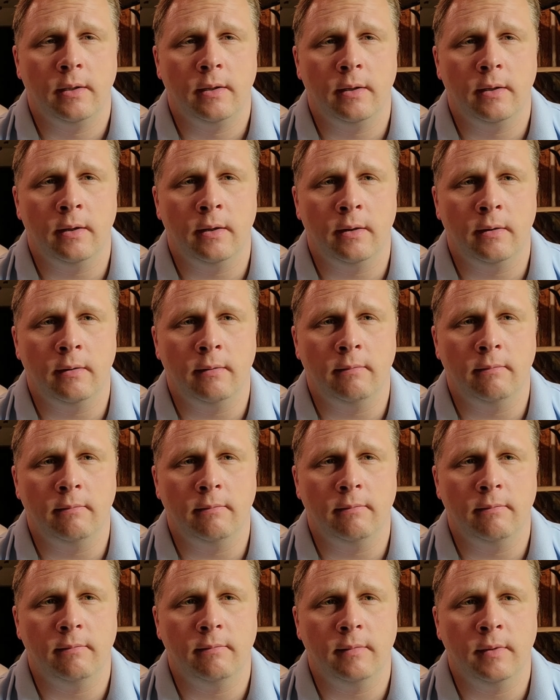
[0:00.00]

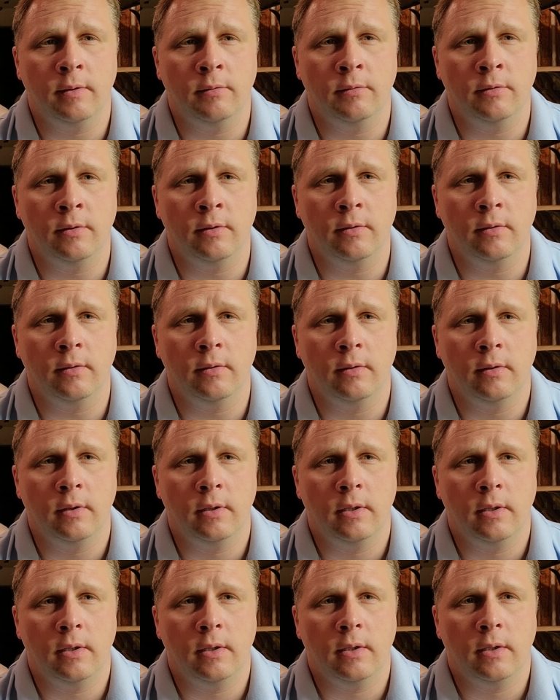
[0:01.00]
It was in
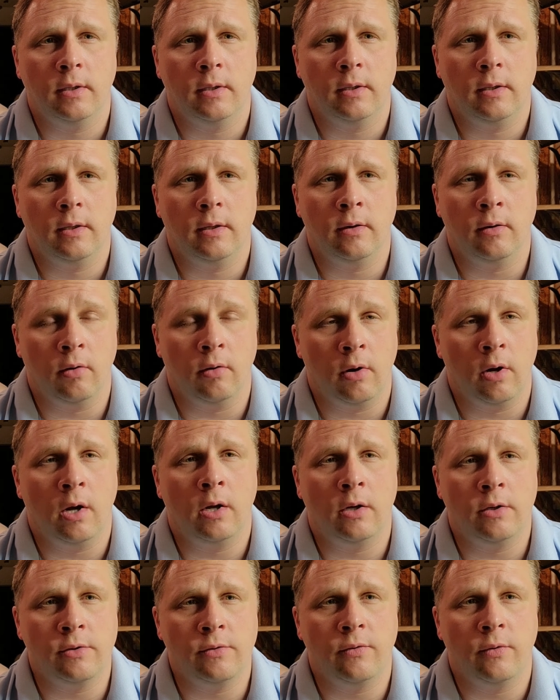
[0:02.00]
the
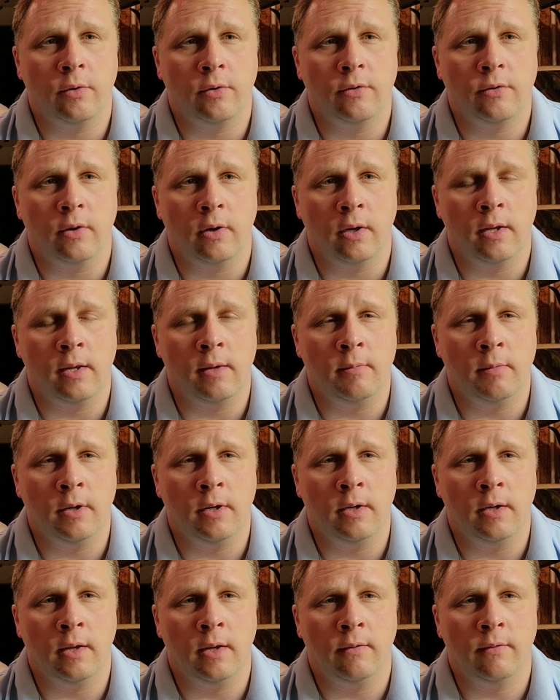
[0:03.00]
garage, fortunately, but
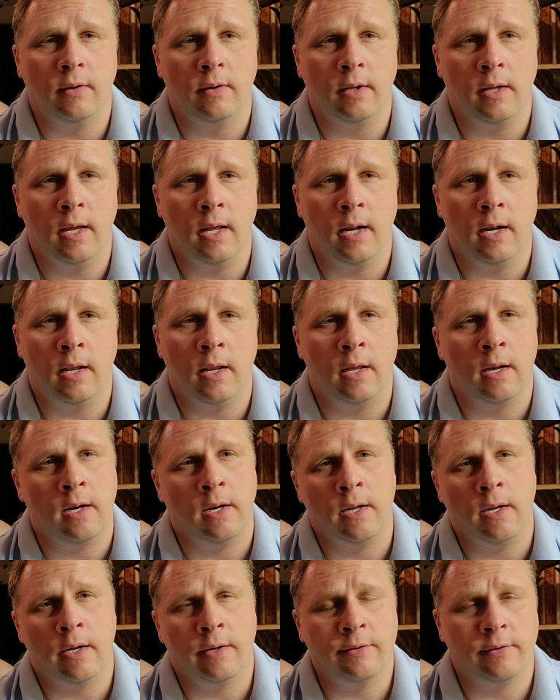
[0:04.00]
it definitely had a lot of
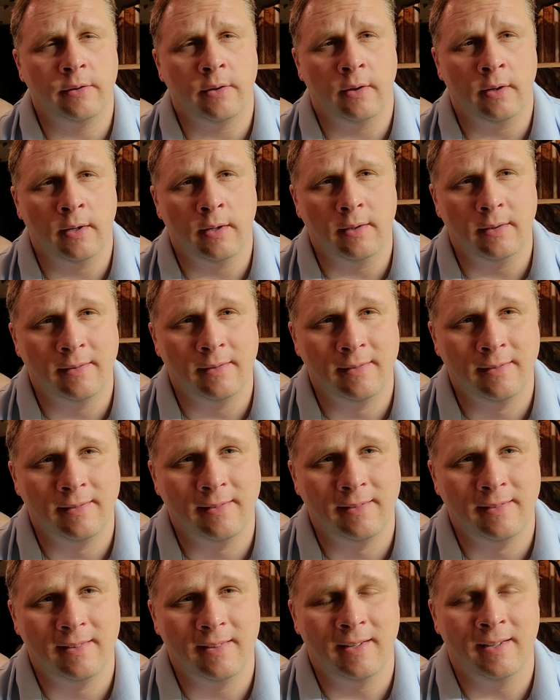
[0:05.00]
dust on it,
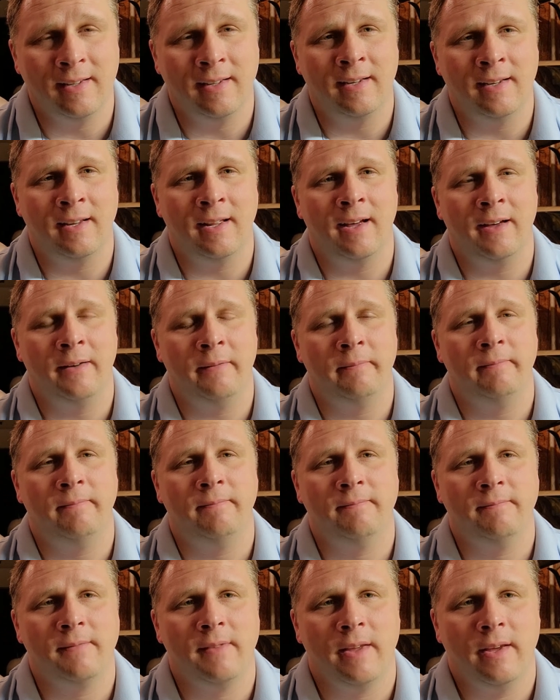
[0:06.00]
and
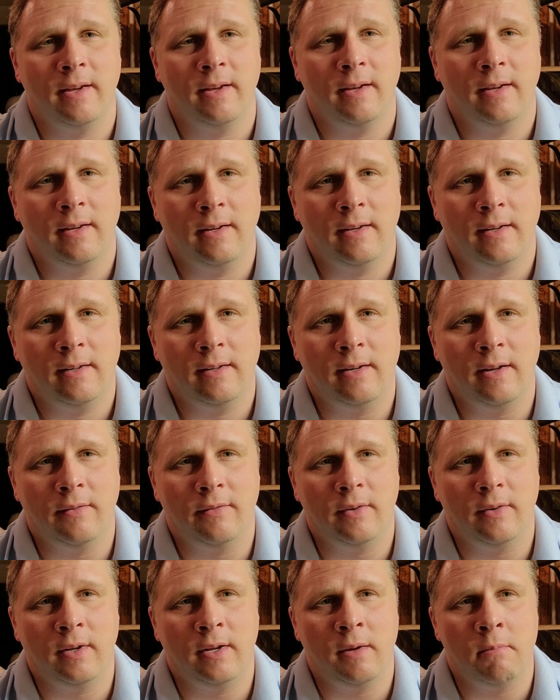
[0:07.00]

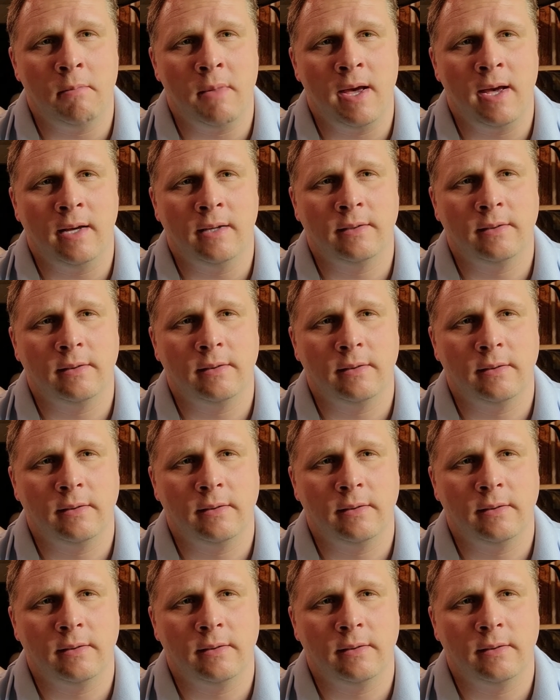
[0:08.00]
definitely a mess.